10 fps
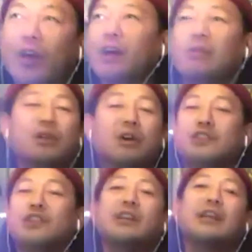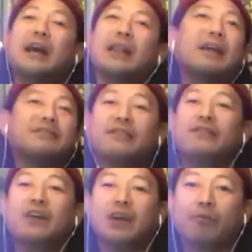we're all chill. Yeah, life's a
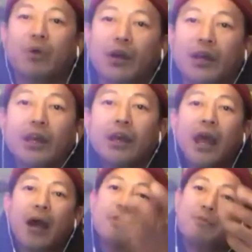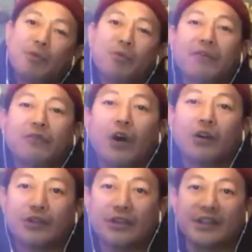fucking party. How many people have called
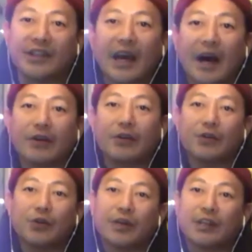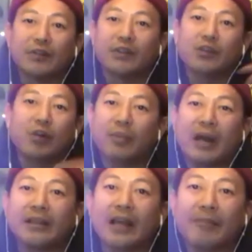you to see how you're doing during this whole
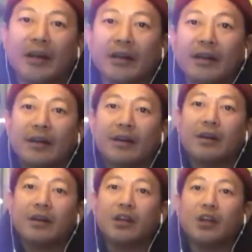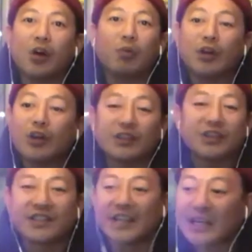pandemic? You know, when you're
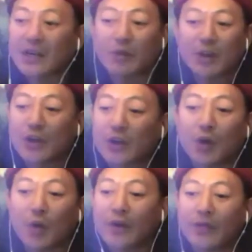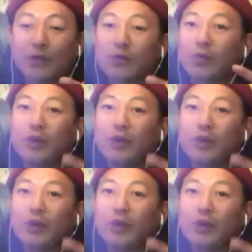sick, when you're going through real